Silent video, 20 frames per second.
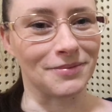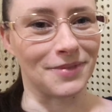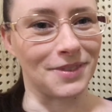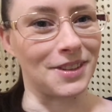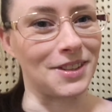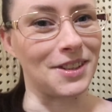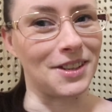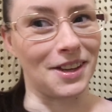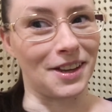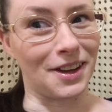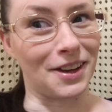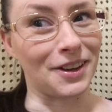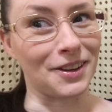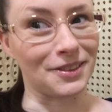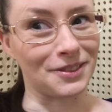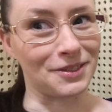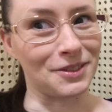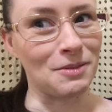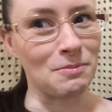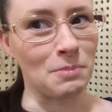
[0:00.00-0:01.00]
So yeah,
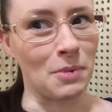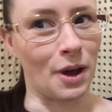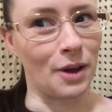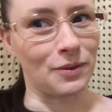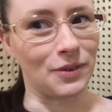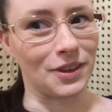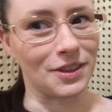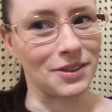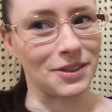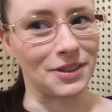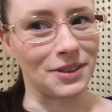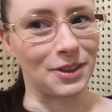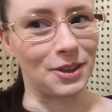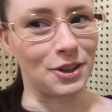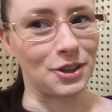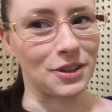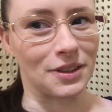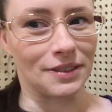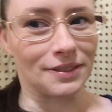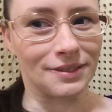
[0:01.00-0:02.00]
perfect
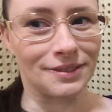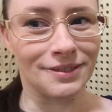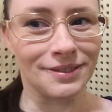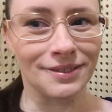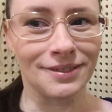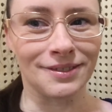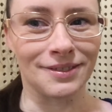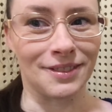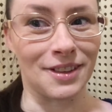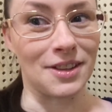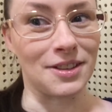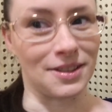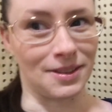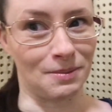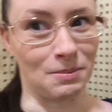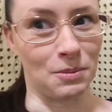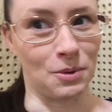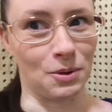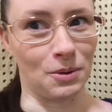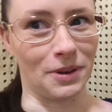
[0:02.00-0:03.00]
solution, a
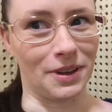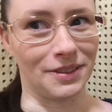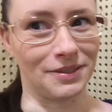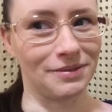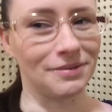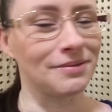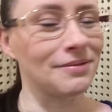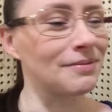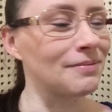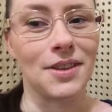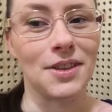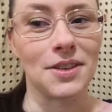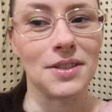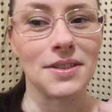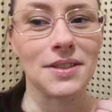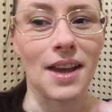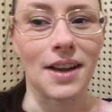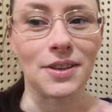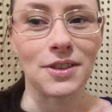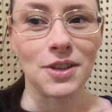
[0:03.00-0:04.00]
simple one. This
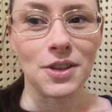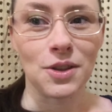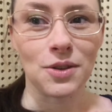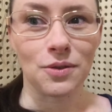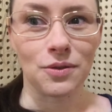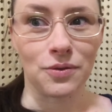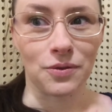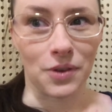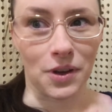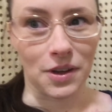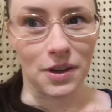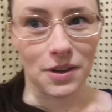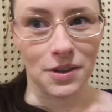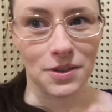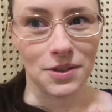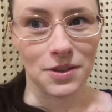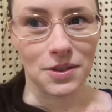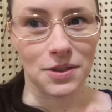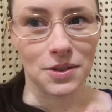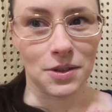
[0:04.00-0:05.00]
is actually the
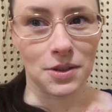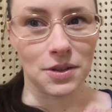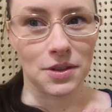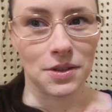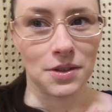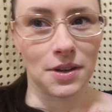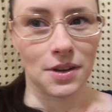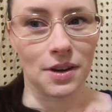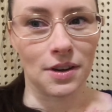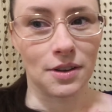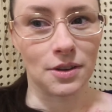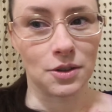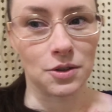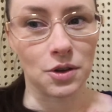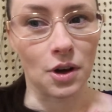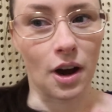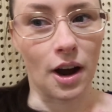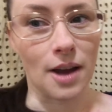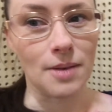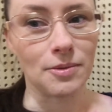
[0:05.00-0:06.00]
first
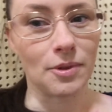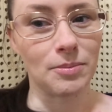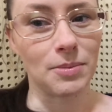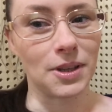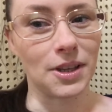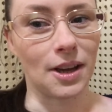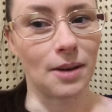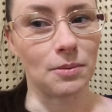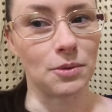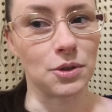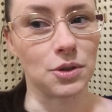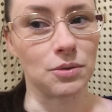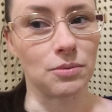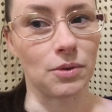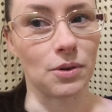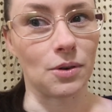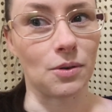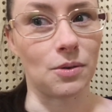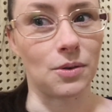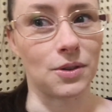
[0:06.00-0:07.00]
time I've been able to
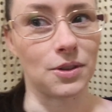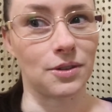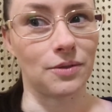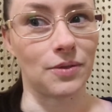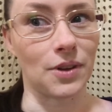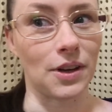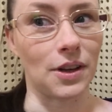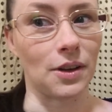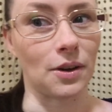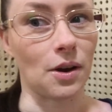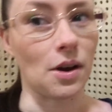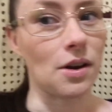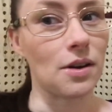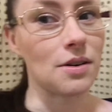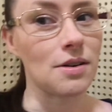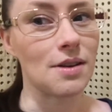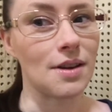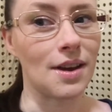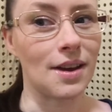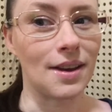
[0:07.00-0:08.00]
record a video
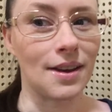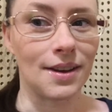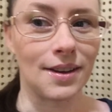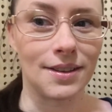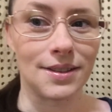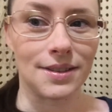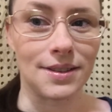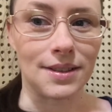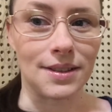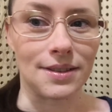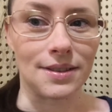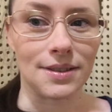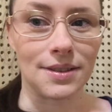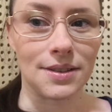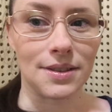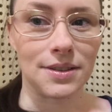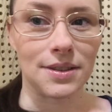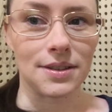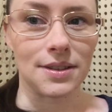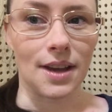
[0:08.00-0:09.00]

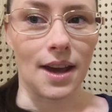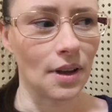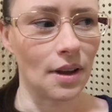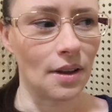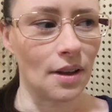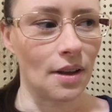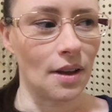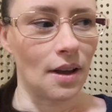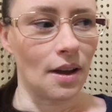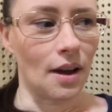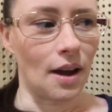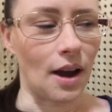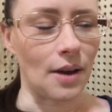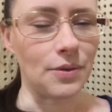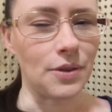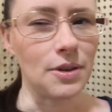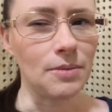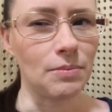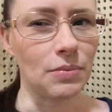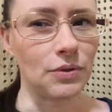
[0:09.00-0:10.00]
since, I
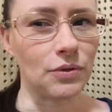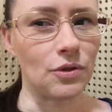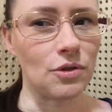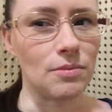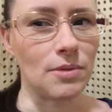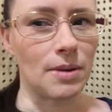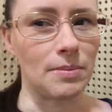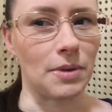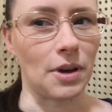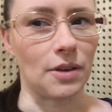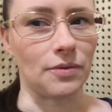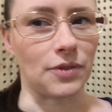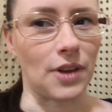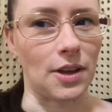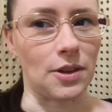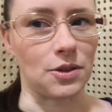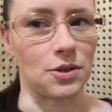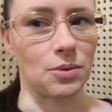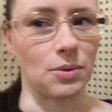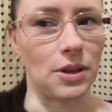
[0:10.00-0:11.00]
think before my birthday,
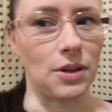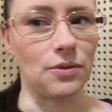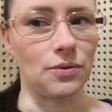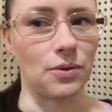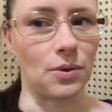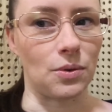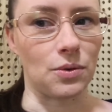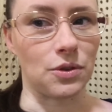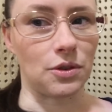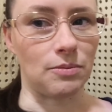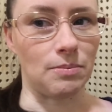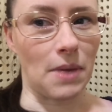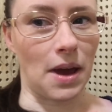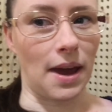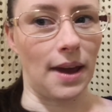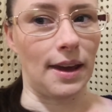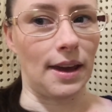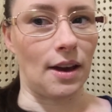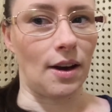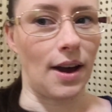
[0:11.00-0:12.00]
the 24th of
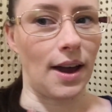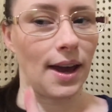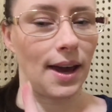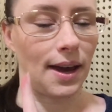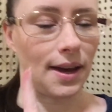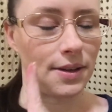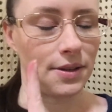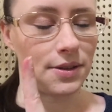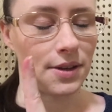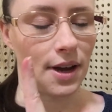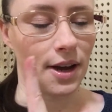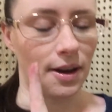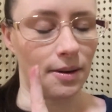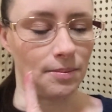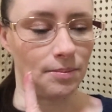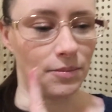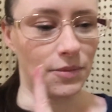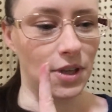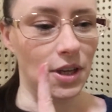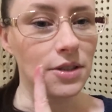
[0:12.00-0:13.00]
May, I had
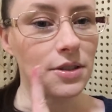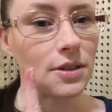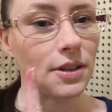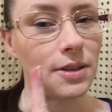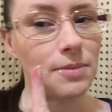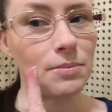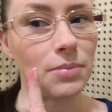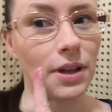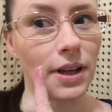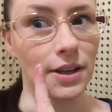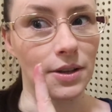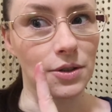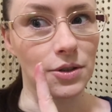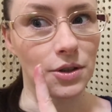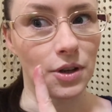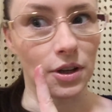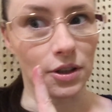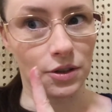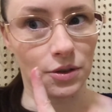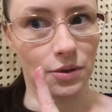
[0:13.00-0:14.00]
dental implant
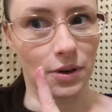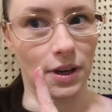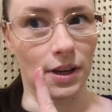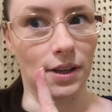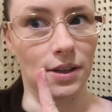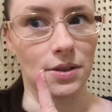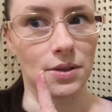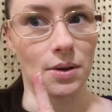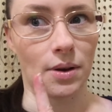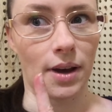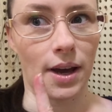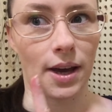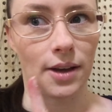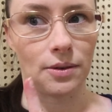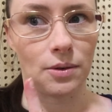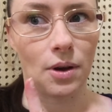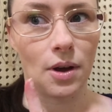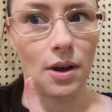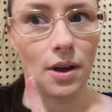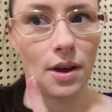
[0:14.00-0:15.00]
surgery. So I had